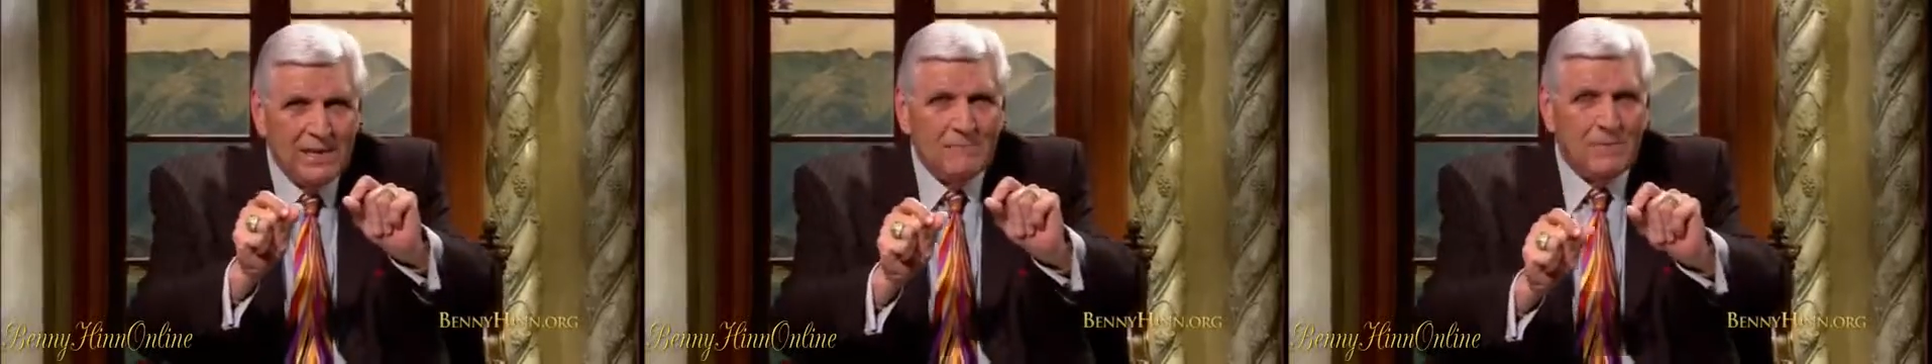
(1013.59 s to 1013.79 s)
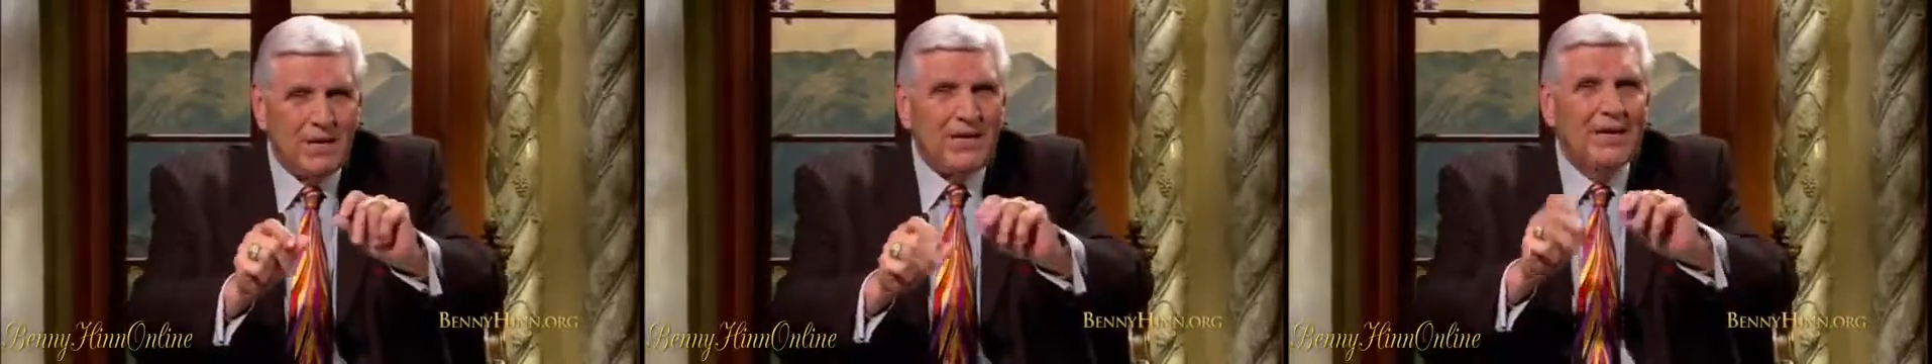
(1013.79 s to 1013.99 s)

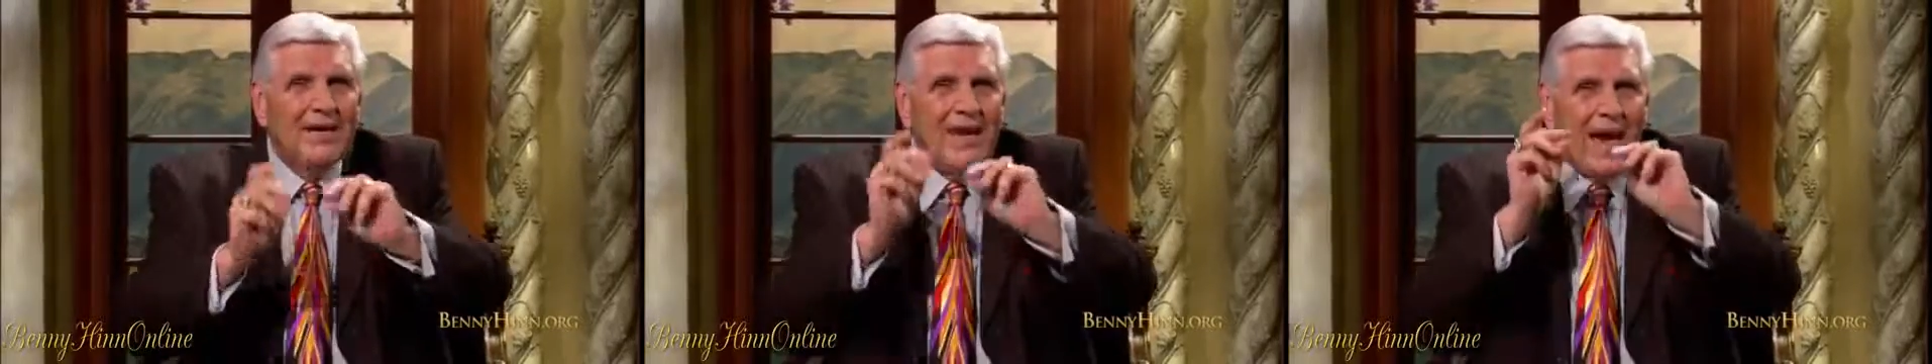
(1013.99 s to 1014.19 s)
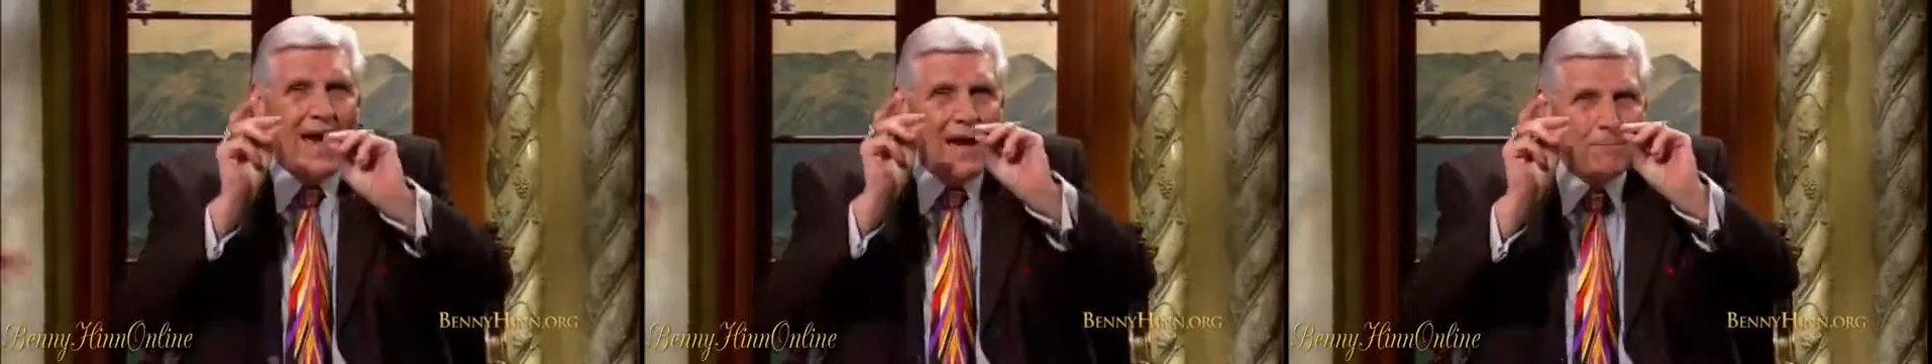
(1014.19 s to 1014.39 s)
begin
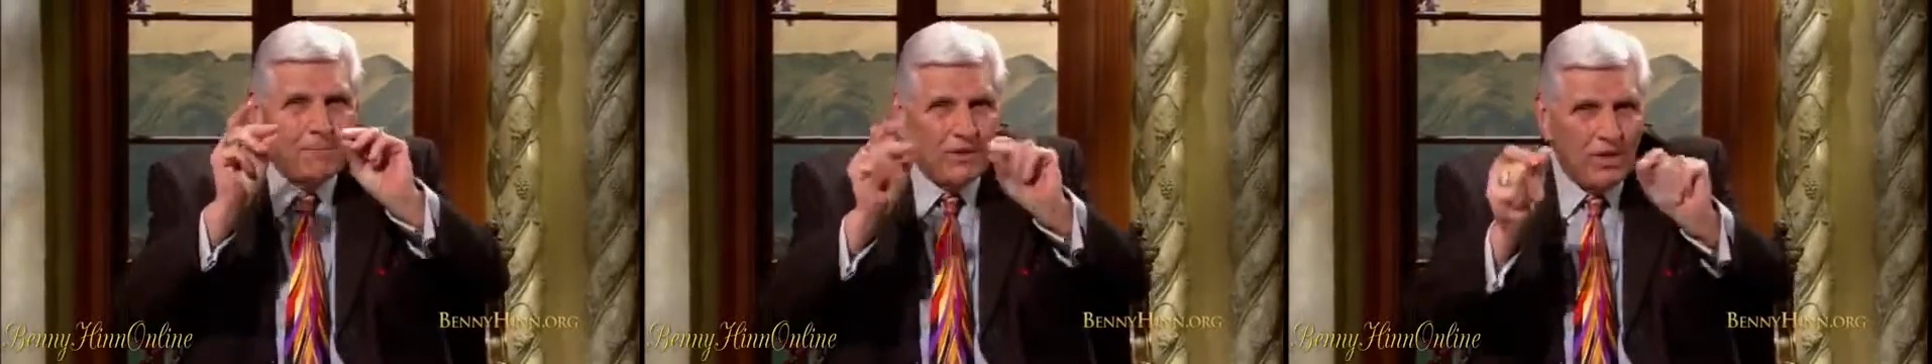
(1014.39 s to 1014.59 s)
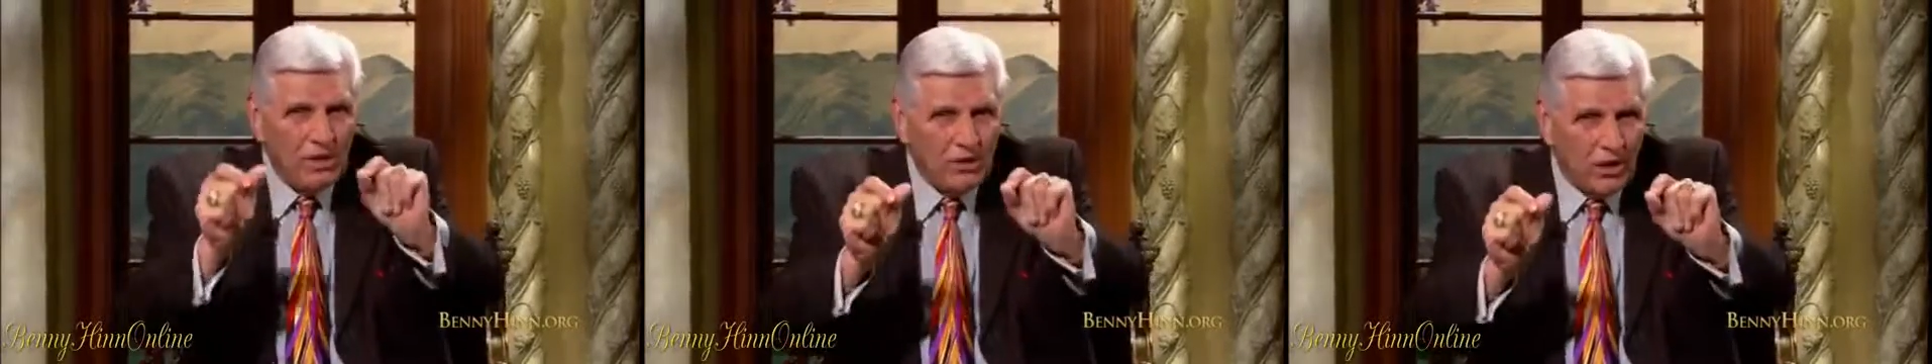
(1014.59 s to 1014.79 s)
to
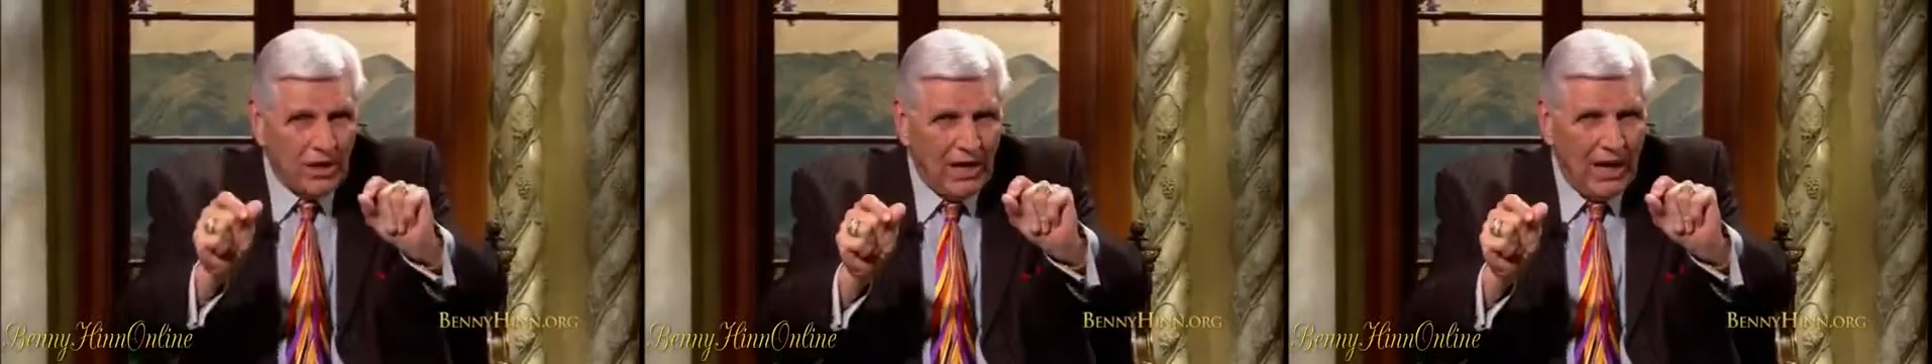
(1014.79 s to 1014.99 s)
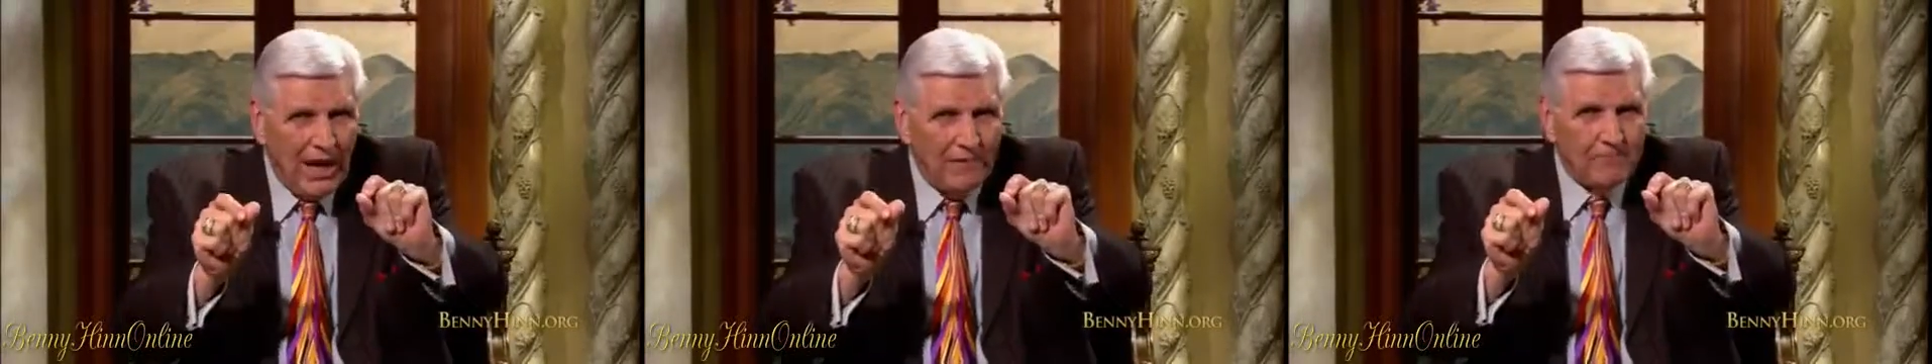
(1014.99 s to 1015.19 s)
happen in your
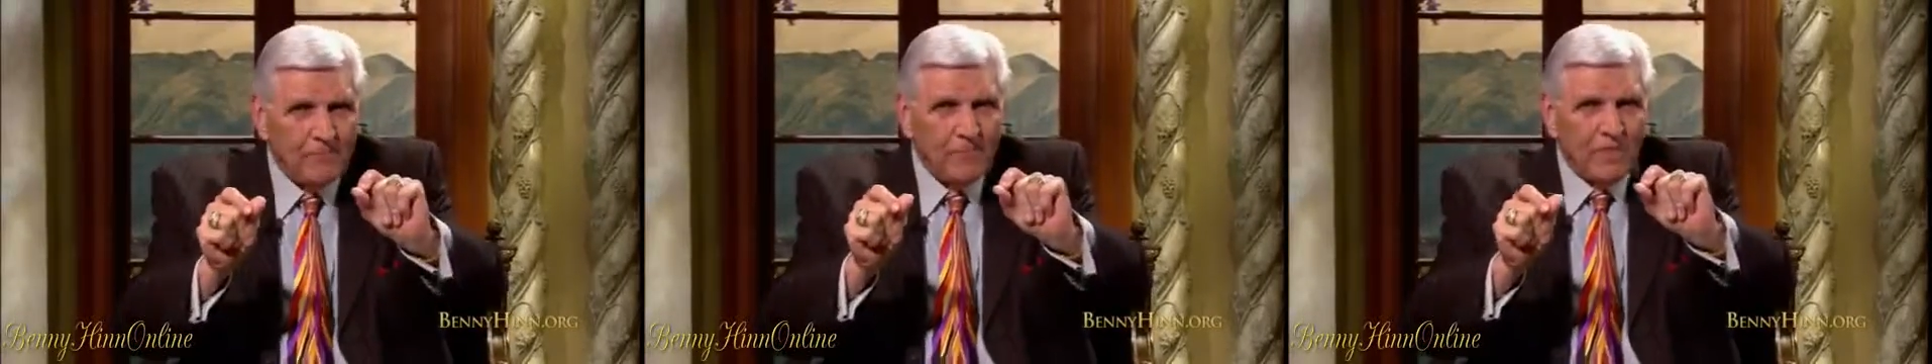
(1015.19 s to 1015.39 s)
life.